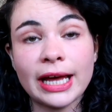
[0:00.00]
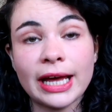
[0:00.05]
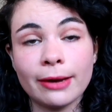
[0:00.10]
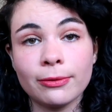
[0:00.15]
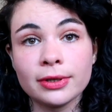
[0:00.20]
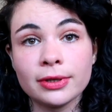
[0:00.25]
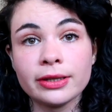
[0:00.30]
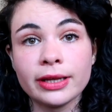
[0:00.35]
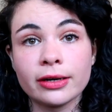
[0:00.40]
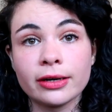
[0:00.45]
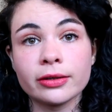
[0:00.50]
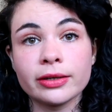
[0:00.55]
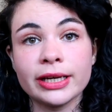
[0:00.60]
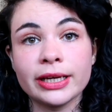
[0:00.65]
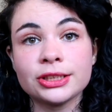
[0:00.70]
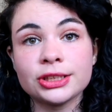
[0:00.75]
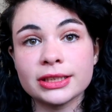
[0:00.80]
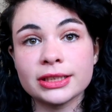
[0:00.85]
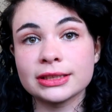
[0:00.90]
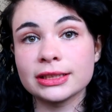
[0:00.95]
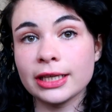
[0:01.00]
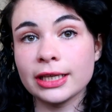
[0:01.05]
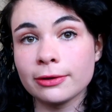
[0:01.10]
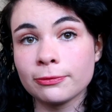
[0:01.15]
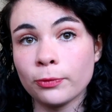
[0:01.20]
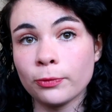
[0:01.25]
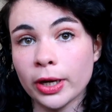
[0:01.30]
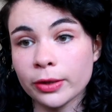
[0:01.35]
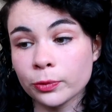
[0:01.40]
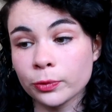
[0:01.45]
I would literally just
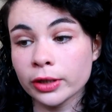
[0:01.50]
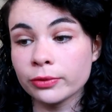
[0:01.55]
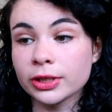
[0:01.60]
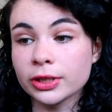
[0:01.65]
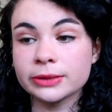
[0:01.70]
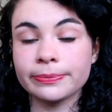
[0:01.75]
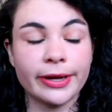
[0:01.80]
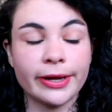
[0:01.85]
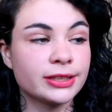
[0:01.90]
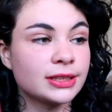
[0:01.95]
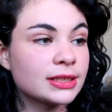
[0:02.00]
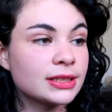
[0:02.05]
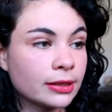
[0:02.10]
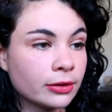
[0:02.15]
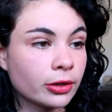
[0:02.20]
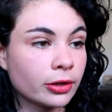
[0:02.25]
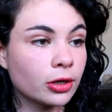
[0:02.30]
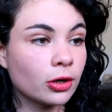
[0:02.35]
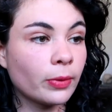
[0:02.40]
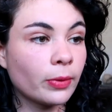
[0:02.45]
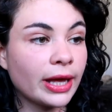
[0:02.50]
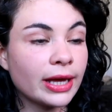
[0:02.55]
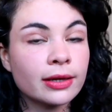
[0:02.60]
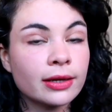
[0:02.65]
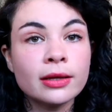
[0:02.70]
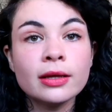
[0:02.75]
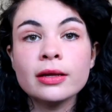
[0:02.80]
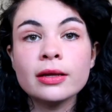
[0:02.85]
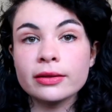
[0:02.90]
give one-word responses and look away.